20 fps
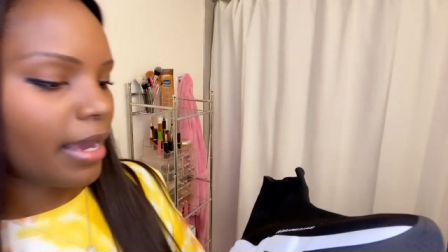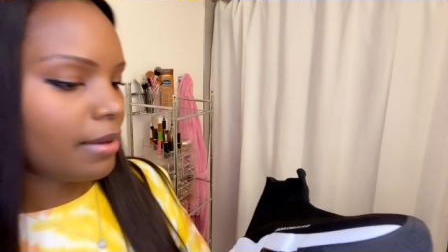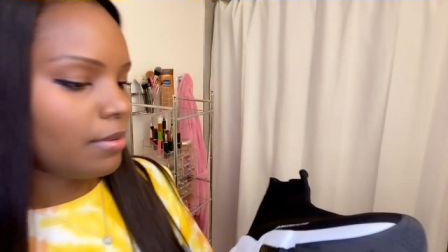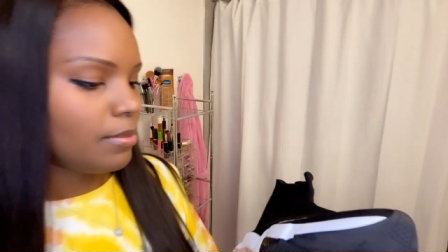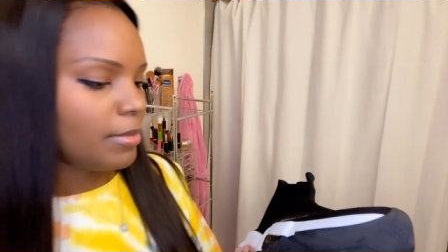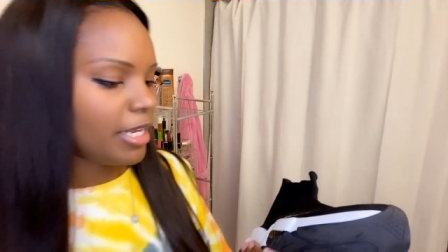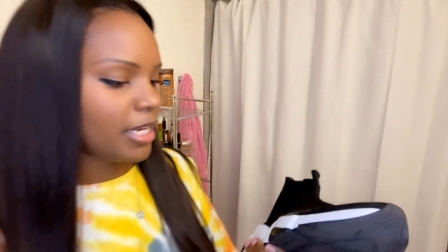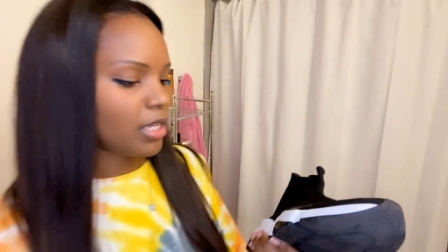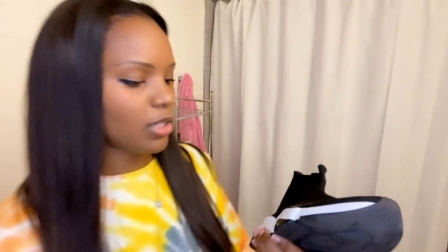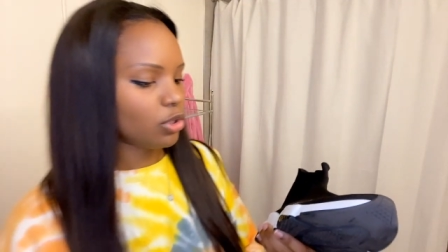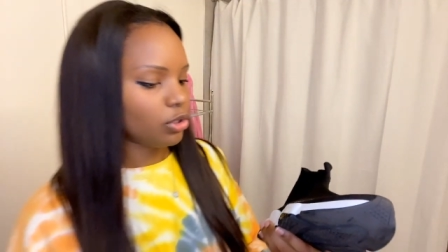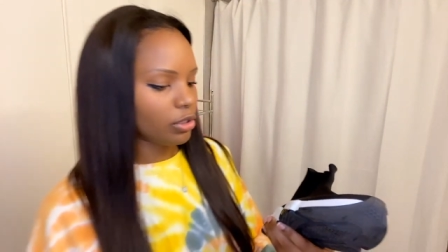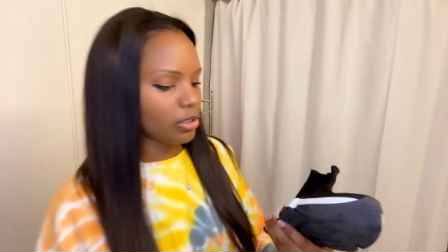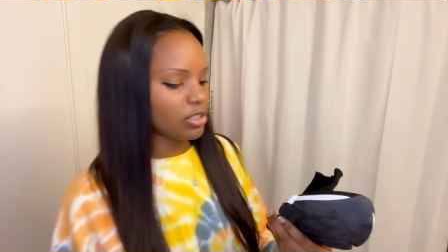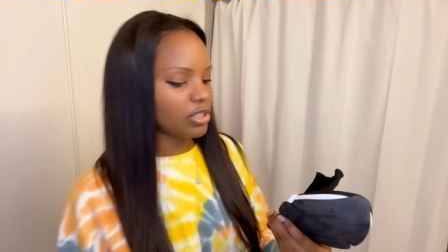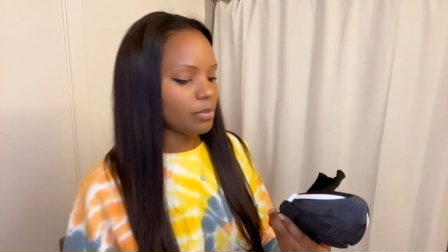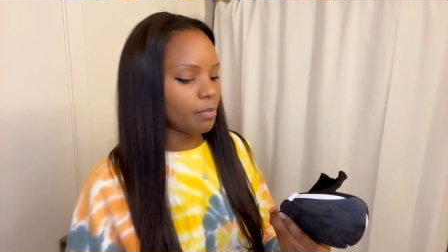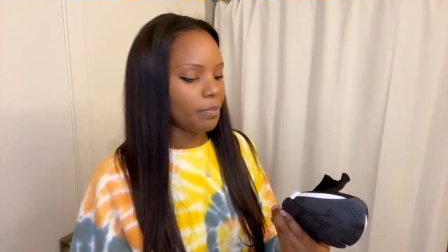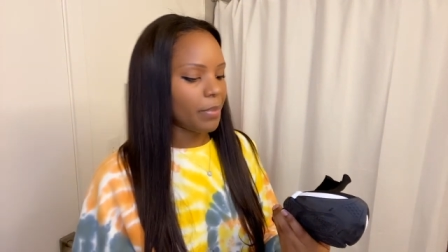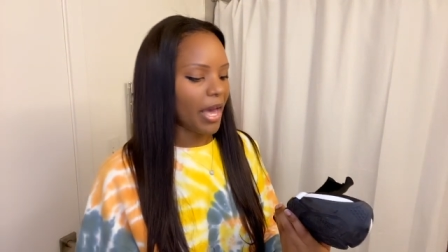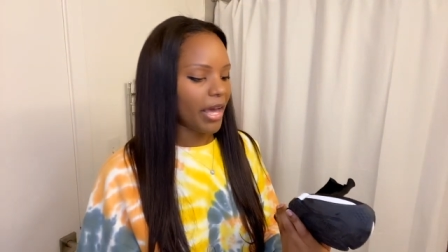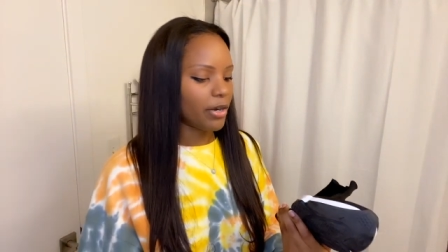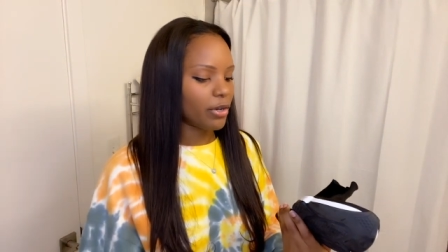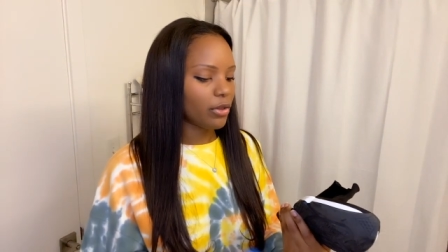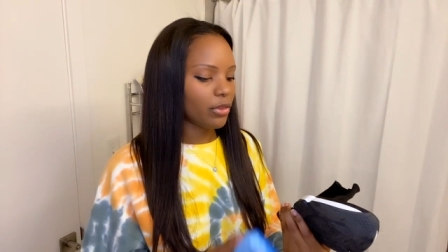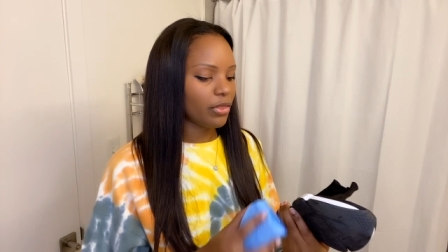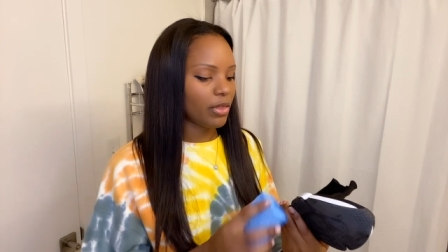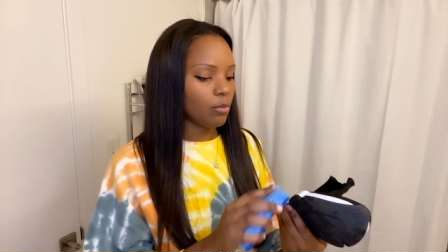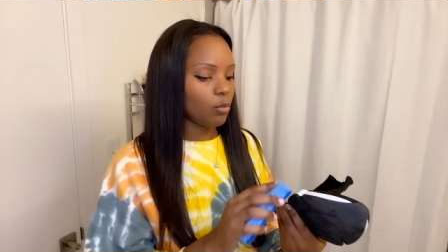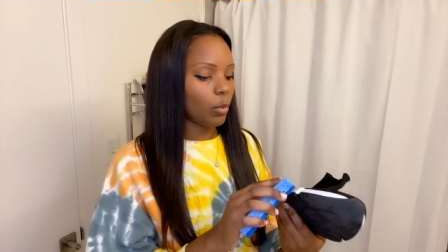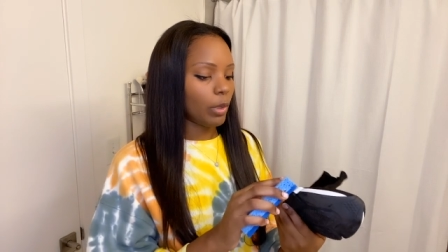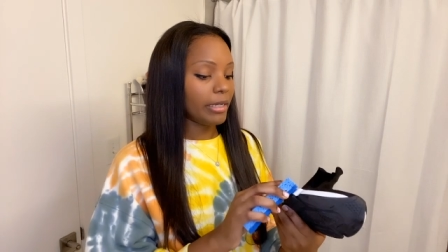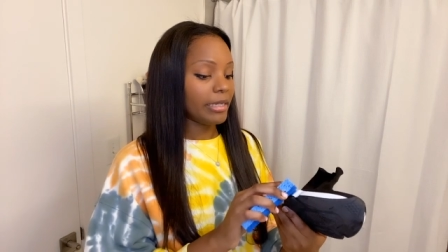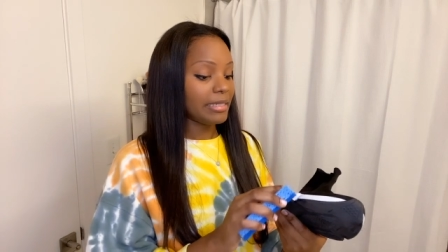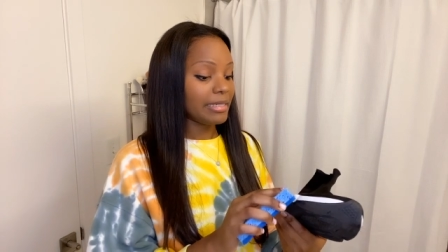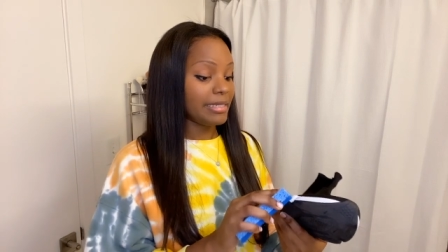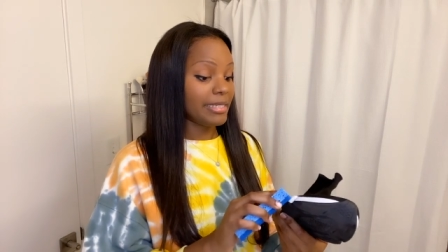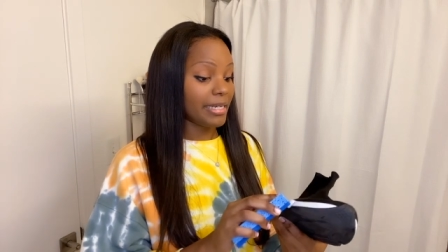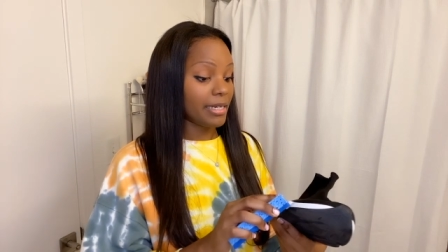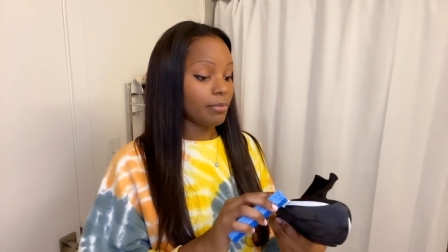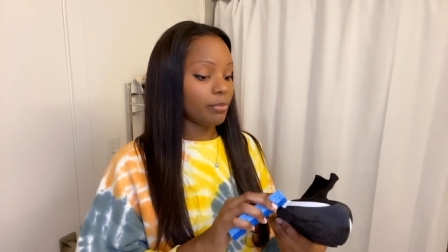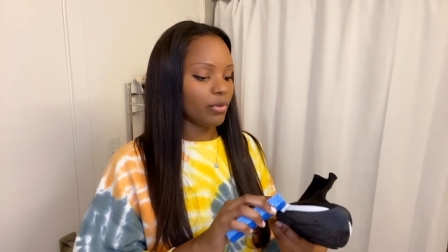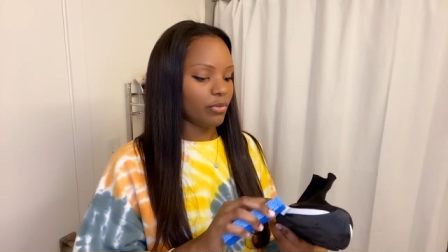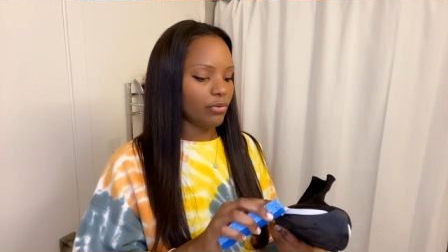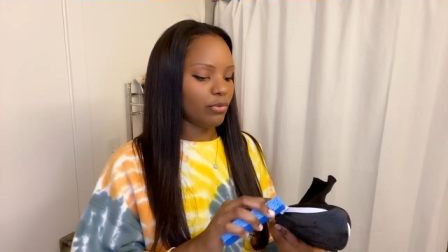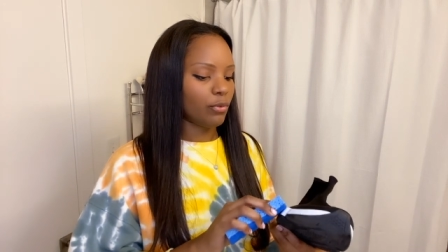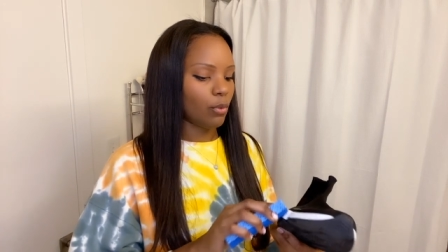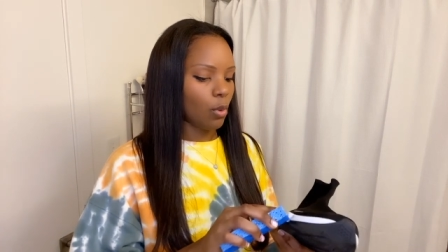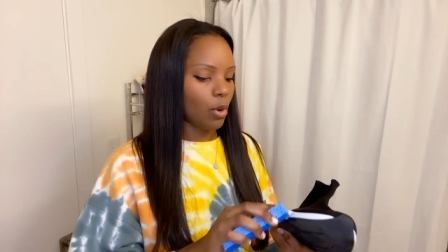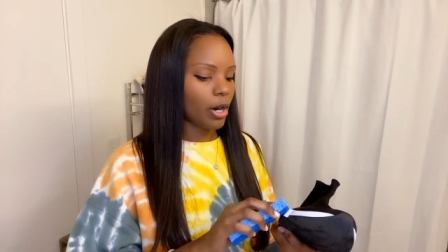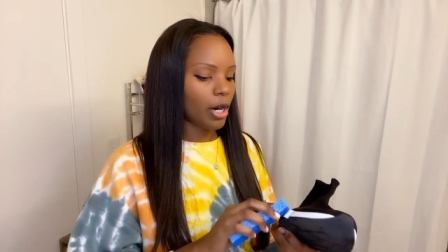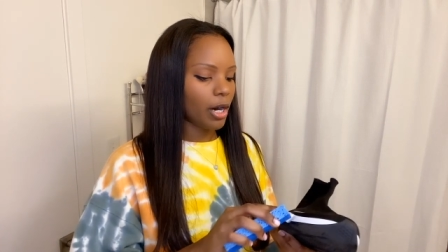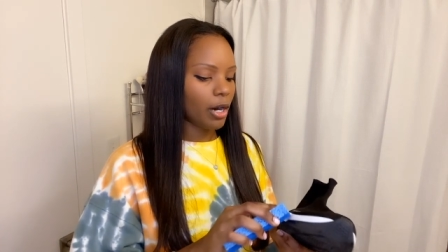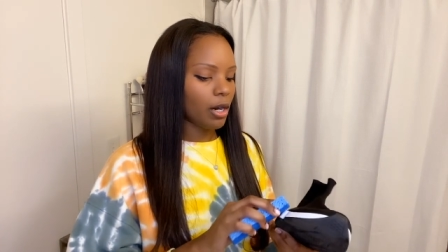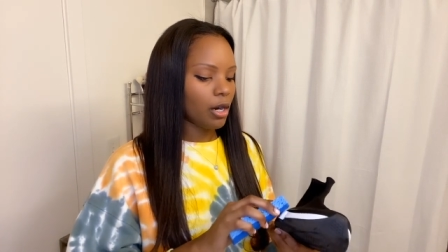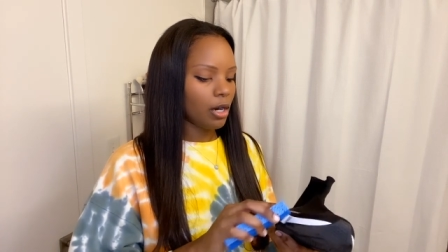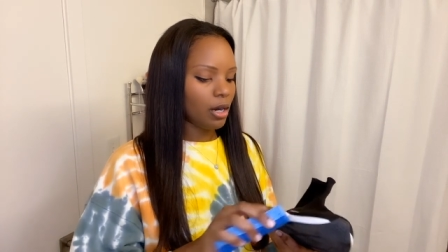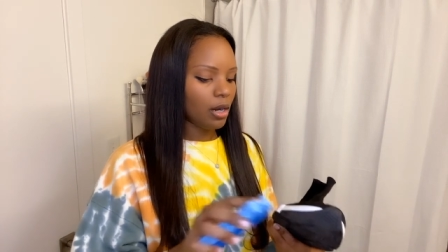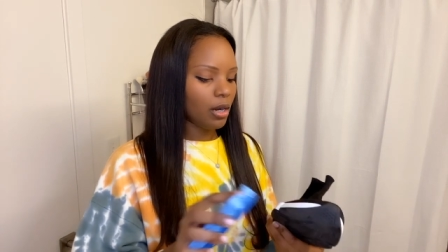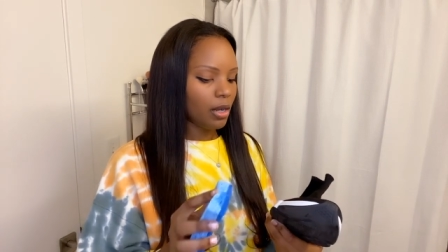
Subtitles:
mean, it looks better than what it did before.